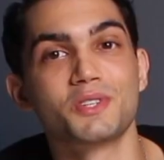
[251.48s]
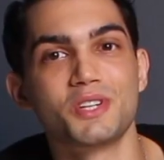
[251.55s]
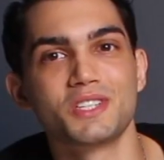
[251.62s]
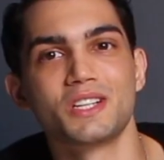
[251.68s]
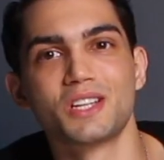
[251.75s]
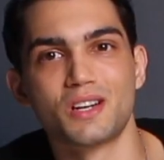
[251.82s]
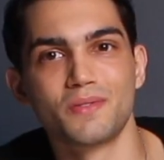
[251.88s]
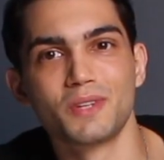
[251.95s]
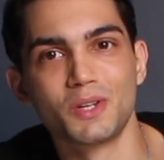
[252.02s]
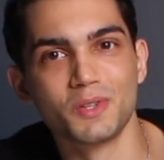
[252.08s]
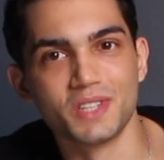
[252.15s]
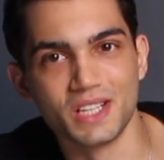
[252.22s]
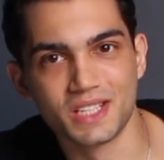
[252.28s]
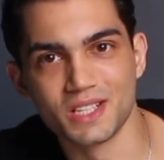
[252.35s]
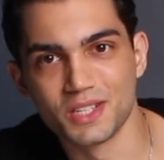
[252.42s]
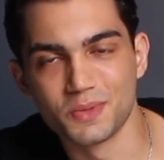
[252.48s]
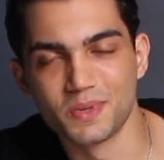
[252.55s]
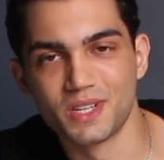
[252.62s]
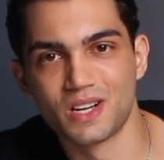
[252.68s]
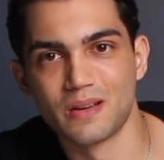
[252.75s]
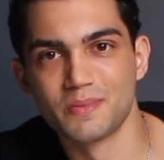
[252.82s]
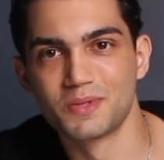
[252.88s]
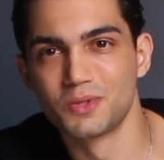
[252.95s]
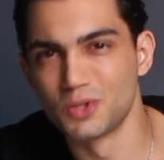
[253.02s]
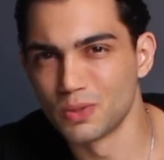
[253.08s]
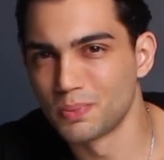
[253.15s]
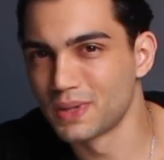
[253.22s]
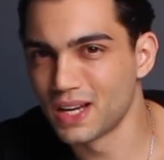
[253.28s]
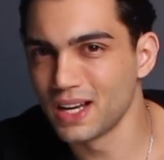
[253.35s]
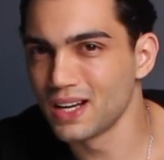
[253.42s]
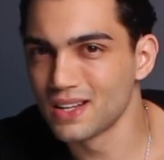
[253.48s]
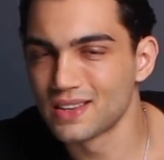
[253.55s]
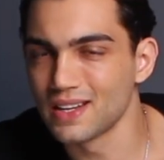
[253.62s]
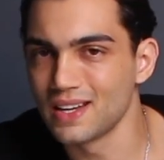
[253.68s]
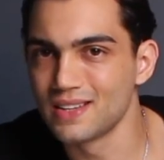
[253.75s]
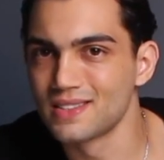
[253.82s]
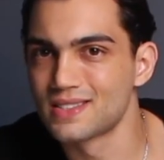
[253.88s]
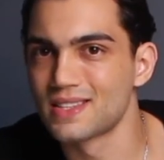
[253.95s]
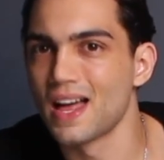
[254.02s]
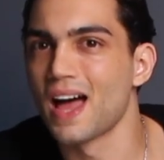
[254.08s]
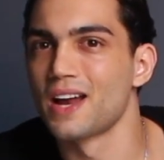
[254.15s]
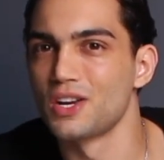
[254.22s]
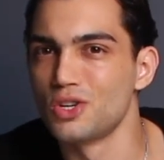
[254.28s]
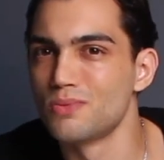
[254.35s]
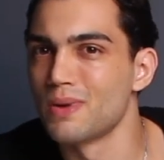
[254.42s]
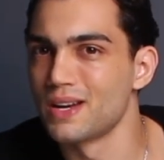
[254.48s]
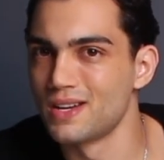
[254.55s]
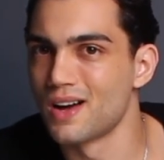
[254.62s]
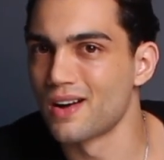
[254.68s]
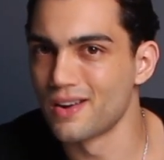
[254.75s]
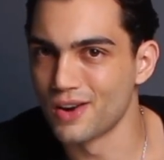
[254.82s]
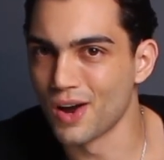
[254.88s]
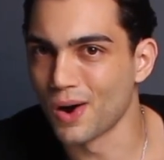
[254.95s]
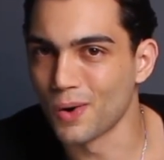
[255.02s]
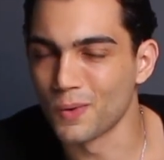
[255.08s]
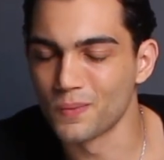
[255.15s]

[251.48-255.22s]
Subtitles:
there's a lot of little details when it comes to duplicating things that you might not know.